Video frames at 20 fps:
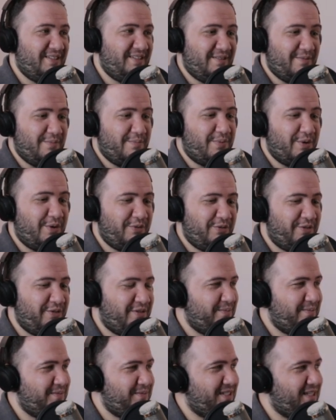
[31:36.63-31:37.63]
both of
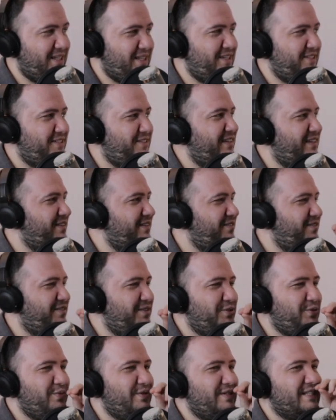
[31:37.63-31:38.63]
them singing together,
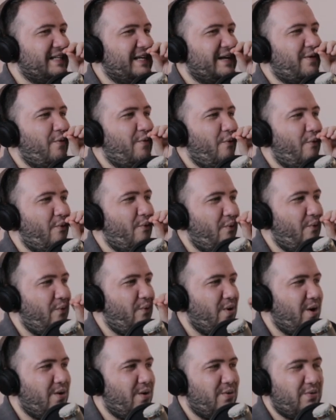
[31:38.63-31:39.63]
this was like,
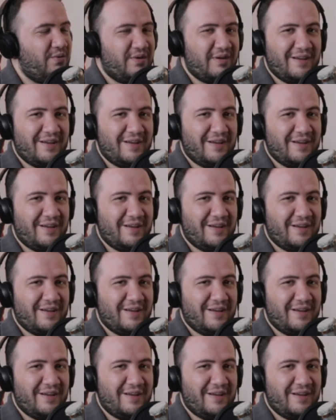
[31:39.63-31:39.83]
whoa,